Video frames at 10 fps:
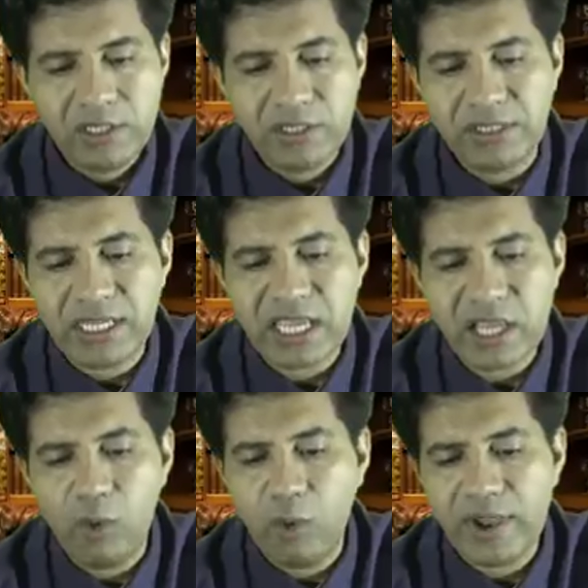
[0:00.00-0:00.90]

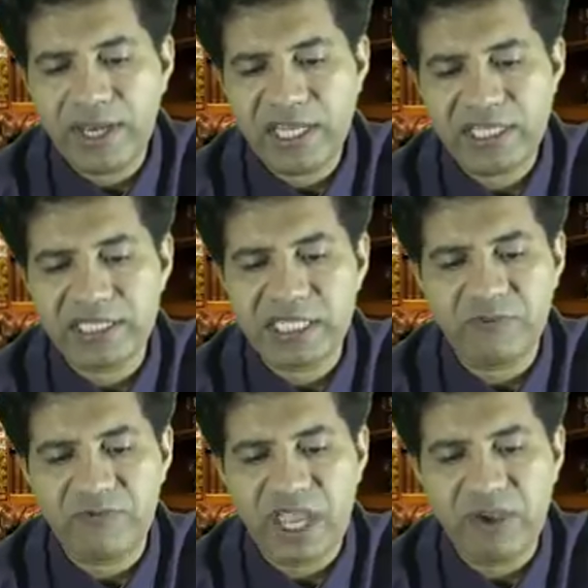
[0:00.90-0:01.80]
The ONS
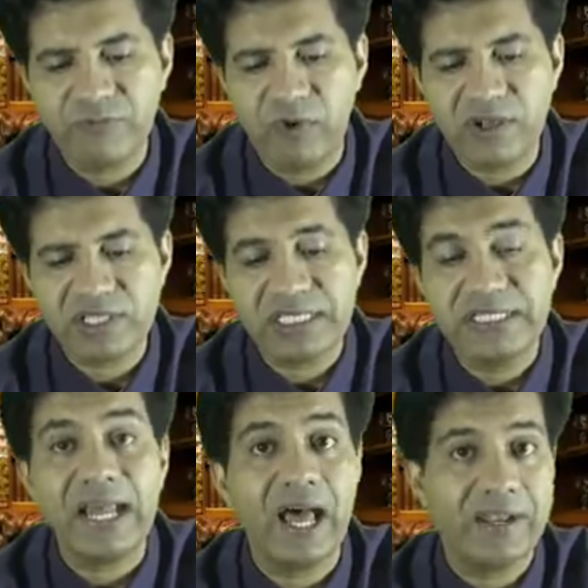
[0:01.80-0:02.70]
survey was
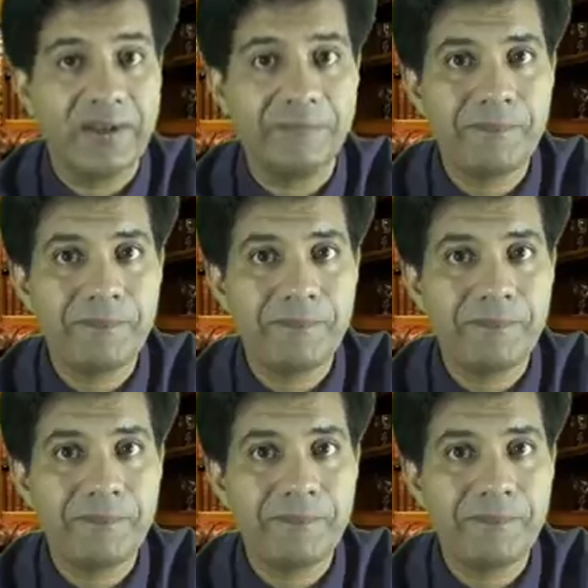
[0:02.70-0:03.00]
done.